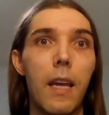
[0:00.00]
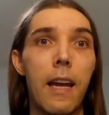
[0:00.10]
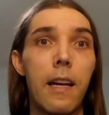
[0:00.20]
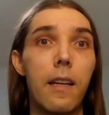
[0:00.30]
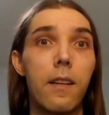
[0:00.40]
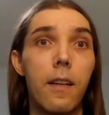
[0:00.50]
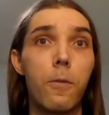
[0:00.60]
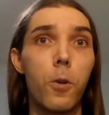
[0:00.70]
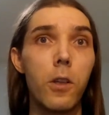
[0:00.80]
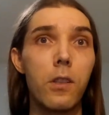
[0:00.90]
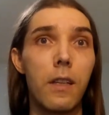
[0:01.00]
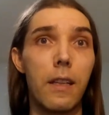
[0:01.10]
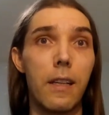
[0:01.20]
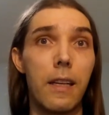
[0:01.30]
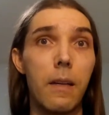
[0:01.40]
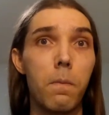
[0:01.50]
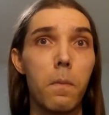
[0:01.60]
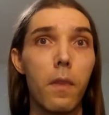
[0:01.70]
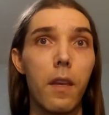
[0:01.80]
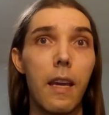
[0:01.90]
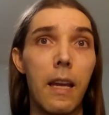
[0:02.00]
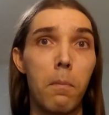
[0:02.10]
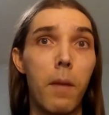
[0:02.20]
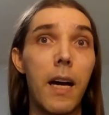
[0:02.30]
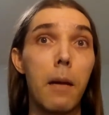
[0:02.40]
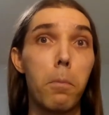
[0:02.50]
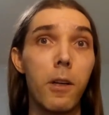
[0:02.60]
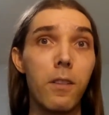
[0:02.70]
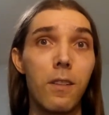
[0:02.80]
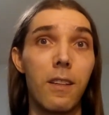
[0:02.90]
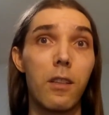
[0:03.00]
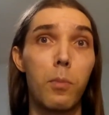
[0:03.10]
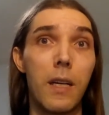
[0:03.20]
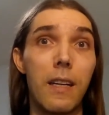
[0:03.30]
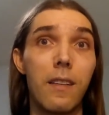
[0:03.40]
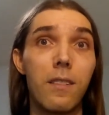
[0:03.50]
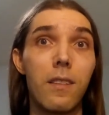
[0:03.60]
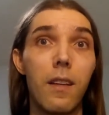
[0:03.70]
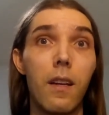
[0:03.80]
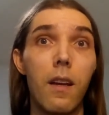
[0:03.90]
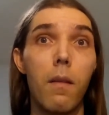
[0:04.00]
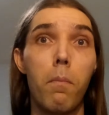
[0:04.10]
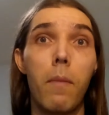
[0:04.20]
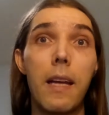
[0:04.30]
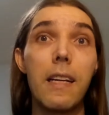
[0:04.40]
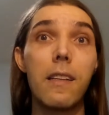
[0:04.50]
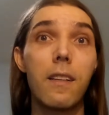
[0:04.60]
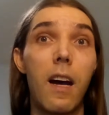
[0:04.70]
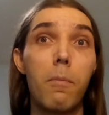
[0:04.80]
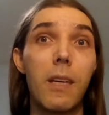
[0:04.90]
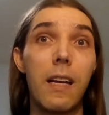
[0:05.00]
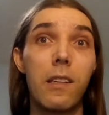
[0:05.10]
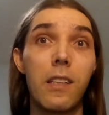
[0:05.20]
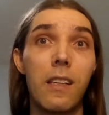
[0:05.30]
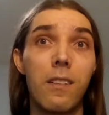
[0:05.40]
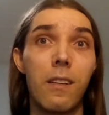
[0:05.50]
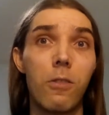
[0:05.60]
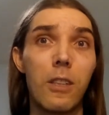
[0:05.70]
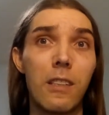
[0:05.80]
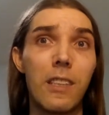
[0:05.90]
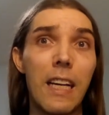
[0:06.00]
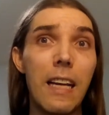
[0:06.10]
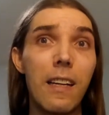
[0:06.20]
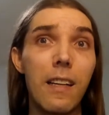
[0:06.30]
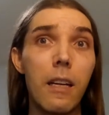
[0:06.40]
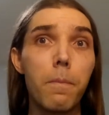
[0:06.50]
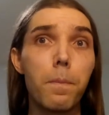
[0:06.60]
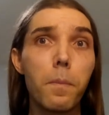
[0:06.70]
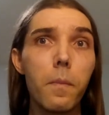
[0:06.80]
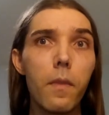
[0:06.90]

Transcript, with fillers: And unfortunately, in my personal experience, many denominations of Christianity